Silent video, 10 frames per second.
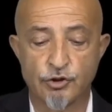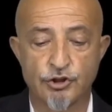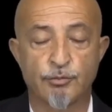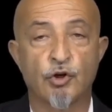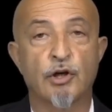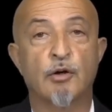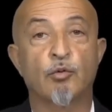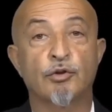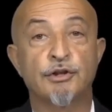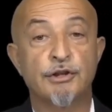Islamic
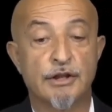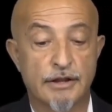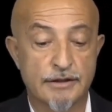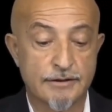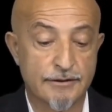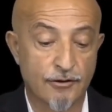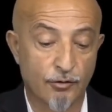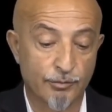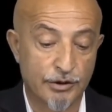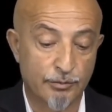laws.
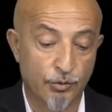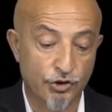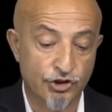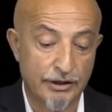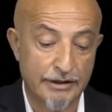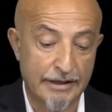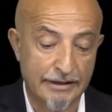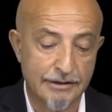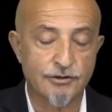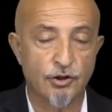
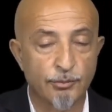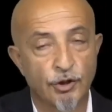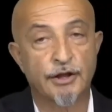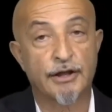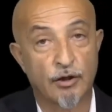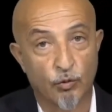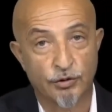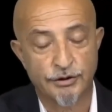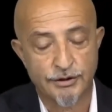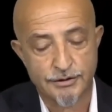Why does he say
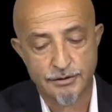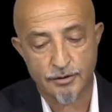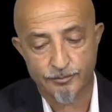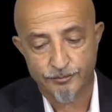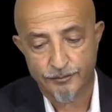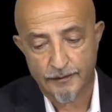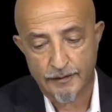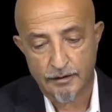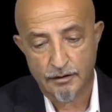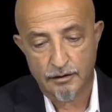that?
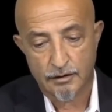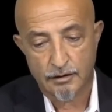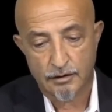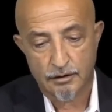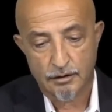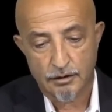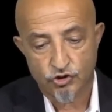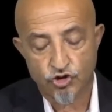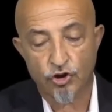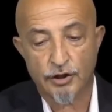Because at the same
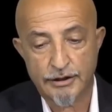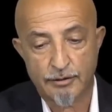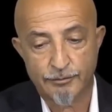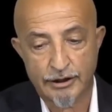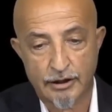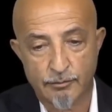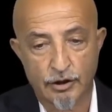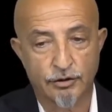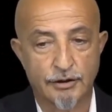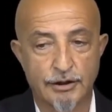time, there was a
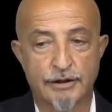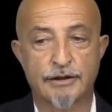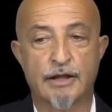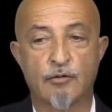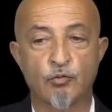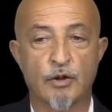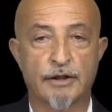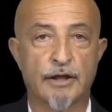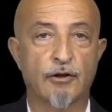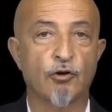law that came
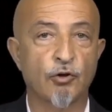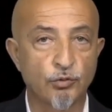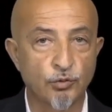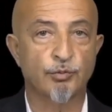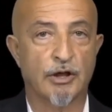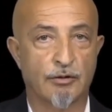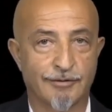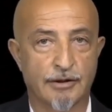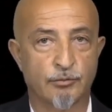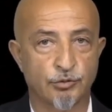out. I said
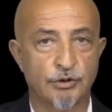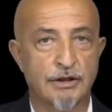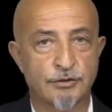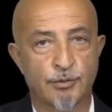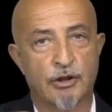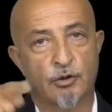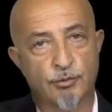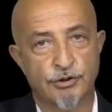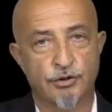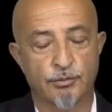this in one of my
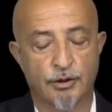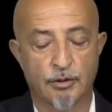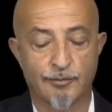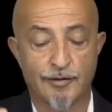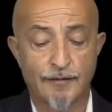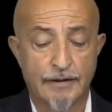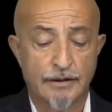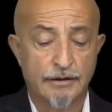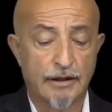previous programs.